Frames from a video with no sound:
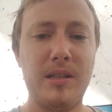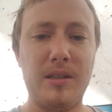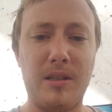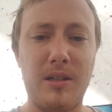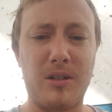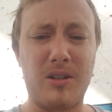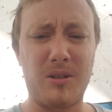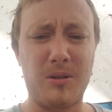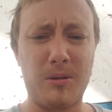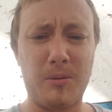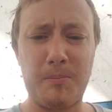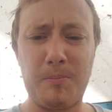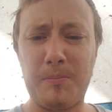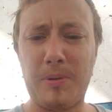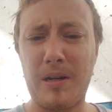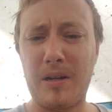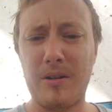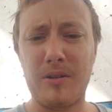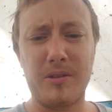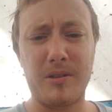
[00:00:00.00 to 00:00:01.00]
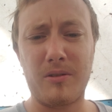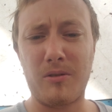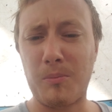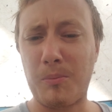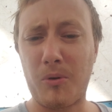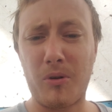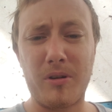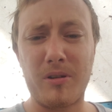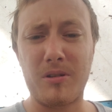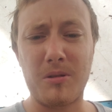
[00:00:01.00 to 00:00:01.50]
They're apparently
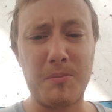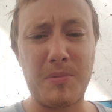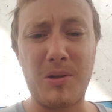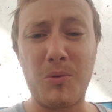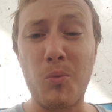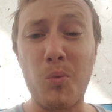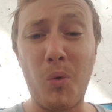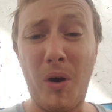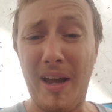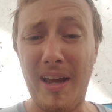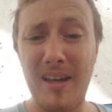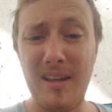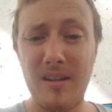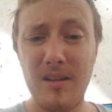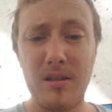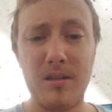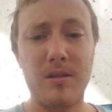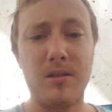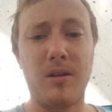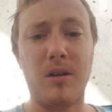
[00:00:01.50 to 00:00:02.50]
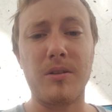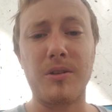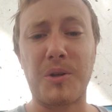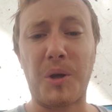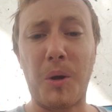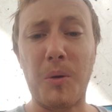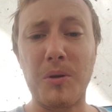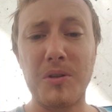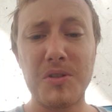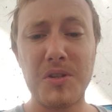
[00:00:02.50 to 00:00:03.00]
reported to be red on the
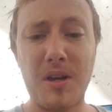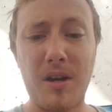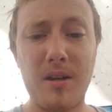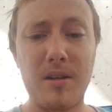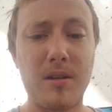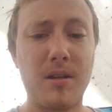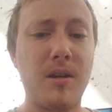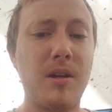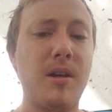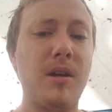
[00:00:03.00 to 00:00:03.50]
Kona side.